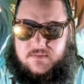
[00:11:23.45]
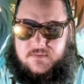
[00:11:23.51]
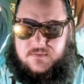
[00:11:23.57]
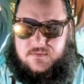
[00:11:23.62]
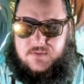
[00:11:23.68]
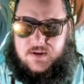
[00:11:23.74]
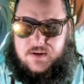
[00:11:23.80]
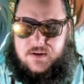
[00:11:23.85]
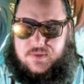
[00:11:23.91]

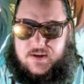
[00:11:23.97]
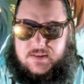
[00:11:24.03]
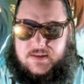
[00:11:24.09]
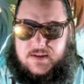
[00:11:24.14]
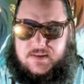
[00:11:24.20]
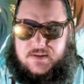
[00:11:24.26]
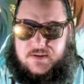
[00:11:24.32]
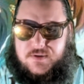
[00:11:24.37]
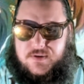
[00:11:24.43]
What do you think they
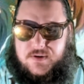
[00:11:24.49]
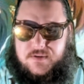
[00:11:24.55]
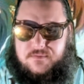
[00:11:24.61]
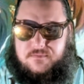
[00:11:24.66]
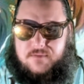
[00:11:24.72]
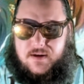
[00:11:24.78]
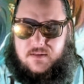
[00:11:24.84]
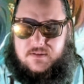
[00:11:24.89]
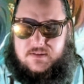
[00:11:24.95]
do in
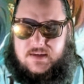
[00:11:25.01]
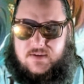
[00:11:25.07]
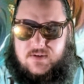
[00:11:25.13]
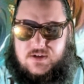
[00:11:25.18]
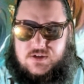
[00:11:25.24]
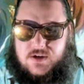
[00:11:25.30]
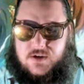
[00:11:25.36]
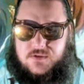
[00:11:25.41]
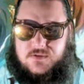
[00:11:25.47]
regular TV
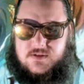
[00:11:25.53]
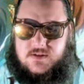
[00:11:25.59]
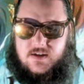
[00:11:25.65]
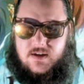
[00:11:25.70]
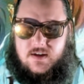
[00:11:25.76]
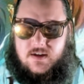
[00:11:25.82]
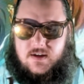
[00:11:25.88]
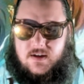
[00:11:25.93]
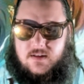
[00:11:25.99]
shows?
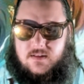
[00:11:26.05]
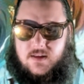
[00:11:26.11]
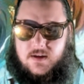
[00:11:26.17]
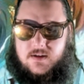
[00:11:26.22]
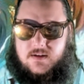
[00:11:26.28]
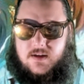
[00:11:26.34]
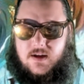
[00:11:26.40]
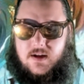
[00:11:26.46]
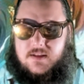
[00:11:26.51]

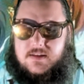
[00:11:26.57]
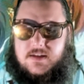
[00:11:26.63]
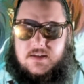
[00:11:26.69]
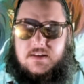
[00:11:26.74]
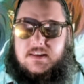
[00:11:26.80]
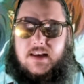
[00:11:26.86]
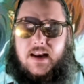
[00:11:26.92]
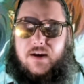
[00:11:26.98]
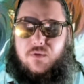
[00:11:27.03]
Like,
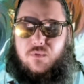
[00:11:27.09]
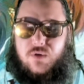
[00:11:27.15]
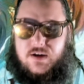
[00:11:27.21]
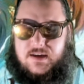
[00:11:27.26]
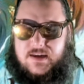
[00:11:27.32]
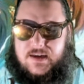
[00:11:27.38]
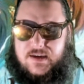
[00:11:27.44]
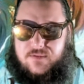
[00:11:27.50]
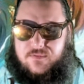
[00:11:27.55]
did anyone
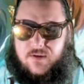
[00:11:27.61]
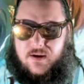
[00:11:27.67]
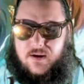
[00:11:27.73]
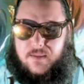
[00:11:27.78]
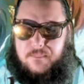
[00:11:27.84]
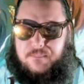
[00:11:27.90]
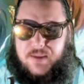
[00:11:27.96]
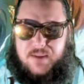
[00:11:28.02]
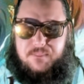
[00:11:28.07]
give
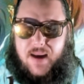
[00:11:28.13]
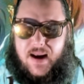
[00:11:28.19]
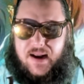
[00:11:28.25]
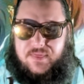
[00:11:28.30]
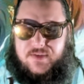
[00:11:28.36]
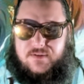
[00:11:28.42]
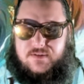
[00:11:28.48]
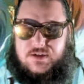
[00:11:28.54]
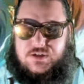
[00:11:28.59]
Big Bang
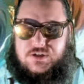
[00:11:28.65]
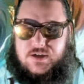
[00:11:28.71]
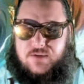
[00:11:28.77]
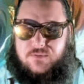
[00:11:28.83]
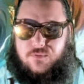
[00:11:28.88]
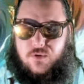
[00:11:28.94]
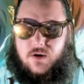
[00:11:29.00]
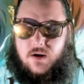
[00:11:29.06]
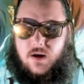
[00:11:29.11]
Theory shit
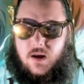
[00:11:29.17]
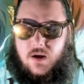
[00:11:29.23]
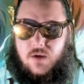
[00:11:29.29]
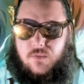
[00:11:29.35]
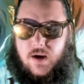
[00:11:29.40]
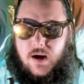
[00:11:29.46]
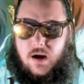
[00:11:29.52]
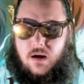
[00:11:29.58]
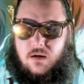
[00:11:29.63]
for,
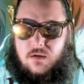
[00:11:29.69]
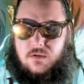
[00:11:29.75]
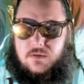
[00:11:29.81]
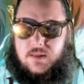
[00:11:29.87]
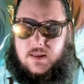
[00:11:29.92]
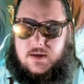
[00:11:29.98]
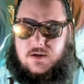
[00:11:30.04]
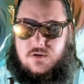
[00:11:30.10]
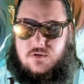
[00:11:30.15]
wow,
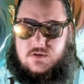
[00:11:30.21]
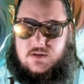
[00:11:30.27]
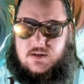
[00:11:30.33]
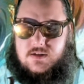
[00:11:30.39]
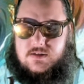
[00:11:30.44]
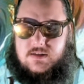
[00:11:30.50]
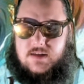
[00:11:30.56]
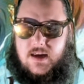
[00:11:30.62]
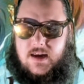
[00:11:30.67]
they use the
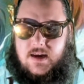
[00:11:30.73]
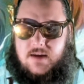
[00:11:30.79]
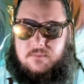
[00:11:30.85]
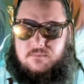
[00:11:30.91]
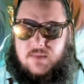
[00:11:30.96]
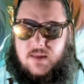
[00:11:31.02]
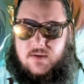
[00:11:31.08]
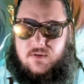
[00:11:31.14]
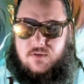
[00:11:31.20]
same
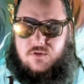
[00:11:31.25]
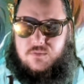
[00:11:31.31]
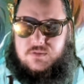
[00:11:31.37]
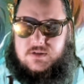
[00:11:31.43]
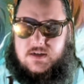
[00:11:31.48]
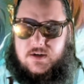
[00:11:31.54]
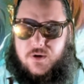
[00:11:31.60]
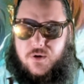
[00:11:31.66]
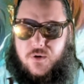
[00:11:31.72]
living room
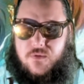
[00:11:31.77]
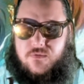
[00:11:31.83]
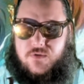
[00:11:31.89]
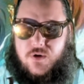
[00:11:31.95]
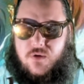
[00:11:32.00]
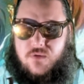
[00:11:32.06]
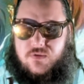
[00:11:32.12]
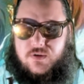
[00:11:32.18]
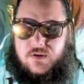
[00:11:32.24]
scene over and
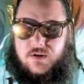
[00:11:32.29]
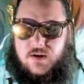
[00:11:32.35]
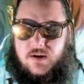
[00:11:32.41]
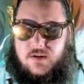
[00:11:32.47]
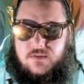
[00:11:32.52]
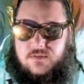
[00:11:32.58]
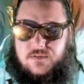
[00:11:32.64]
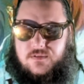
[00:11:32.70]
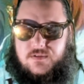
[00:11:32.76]
over?
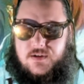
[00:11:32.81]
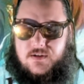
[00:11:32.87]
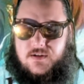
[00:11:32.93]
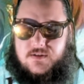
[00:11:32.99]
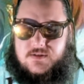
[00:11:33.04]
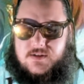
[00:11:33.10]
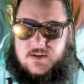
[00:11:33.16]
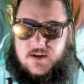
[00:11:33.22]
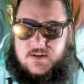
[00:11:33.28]
Well, yeah,
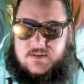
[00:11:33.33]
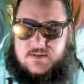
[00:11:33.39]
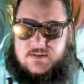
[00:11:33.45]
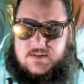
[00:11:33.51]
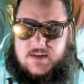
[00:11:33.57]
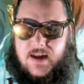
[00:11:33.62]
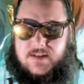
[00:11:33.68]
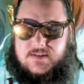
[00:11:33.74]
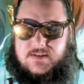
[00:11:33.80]
it's a
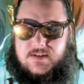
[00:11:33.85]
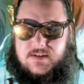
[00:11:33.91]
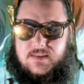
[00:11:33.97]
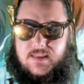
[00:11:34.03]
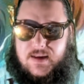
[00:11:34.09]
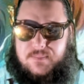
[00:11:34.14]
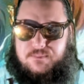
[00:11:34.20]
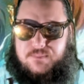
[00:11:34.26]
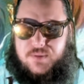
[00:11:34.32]
set.
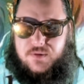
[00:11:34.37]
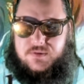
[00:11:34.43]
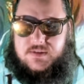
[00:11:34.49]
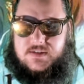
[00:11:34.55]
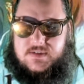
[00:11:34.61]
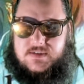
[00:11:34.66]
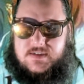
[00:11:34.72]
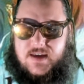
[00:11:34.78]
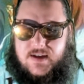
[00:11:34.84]
They built a
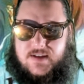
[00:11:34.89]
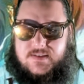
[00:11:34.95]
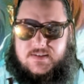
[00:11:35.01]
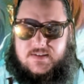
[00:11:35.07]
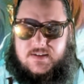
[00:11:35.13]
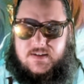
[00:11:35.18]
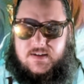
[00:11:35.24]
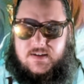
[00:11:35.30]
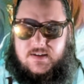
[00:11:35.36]
set.
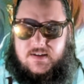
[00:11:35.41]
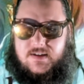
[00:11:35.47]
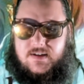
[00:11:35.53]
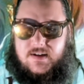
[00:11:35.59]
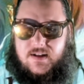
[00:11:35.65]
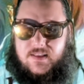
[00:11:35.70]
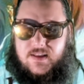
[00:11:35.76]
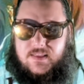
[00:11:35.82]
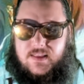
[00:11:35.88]

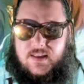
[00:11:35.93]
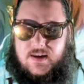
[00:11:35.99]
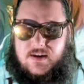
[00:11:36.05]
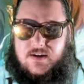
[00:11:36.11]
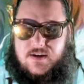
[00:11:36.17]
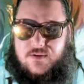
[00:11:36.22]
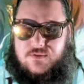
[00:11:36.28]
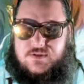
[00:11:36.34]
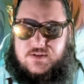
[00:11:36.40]
And then they
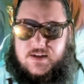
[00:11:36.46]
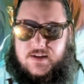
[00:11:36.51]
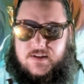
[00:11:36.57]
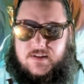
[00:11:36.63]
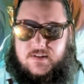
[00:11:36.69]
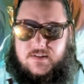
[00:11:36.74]
used it.